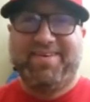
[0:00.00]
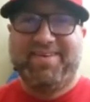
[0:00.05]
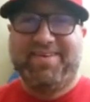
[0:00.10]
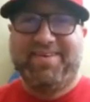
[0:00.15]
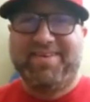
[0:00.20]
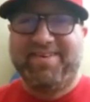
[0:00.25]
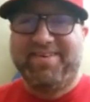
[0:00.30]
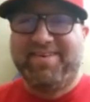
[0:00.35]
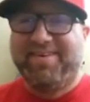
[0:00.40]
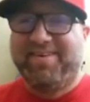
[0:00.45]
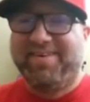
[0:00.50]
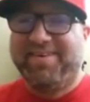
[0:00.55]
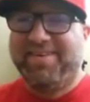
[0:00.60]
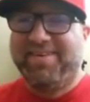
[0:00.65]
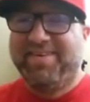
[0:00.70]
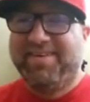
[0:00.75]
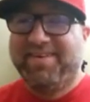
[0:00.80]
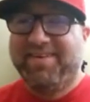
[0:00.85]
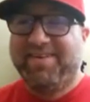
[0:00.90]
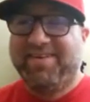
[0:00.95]

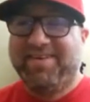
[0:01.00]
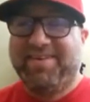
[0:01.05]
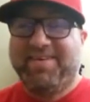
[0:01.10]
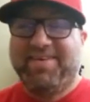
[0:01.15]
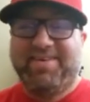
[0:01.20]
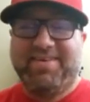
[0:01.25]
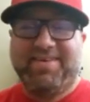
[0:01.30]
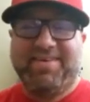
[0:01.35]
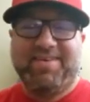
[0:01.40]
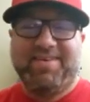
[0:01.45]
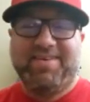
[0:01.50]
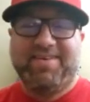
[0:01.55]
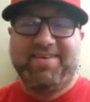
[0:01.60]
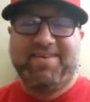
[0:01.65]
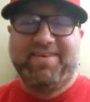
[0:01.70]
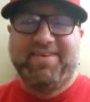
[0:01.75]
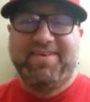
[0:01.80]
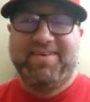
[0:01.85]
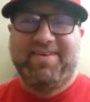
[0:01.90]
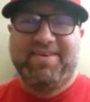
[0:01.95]

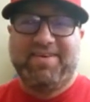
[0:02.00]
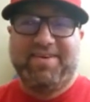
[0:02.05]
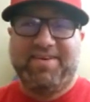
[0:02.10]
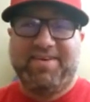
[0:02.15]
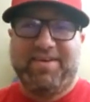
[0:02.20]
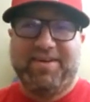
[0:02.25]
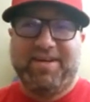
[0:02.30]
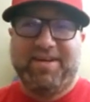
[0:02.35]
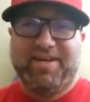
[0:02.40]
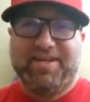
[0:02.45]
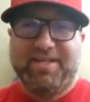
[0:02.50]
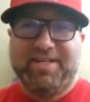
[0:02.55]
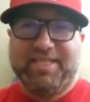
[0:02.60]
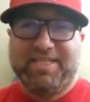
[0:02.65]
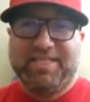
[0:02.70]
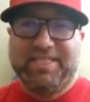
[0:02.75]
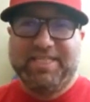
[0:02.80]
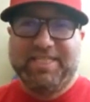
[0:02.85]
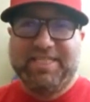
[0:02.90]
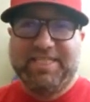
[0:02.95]

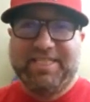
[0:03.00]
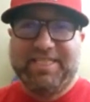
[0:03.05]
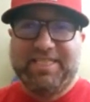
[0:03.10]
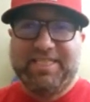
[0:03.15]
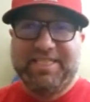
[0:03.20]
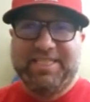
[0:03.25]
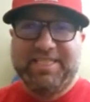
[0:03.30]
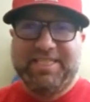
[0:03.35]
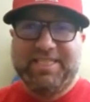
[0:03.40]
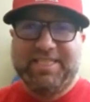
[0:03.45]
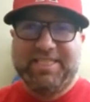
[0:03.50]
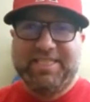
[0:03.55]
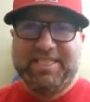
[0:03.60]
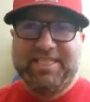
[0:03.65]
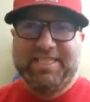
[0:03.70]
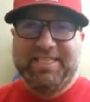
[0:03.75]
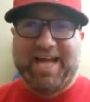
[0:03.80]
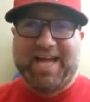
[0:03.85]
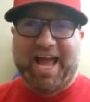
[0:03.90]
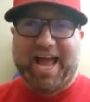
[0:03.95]

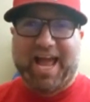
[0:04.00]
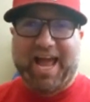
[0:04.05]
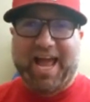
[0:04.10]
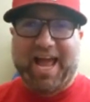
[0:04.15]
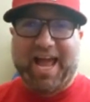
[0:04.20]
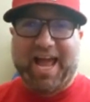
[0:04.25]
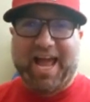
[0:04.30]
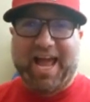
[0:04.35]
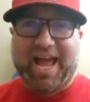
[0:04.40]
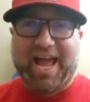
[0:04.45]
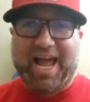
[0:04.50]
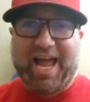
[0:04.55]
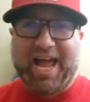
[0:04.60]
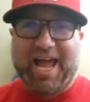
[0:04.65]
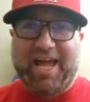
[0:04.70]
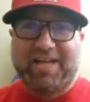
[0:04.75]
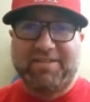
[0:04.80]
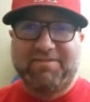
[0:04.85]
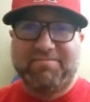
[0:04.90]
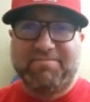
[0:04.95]

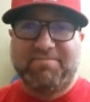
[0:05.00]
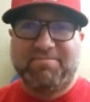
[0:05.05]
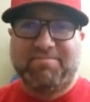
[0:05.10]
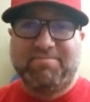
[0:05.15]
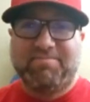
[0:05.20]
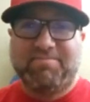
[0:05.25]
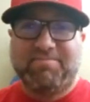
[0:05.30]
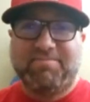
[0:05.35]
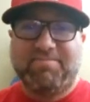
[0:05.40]
(not speaking)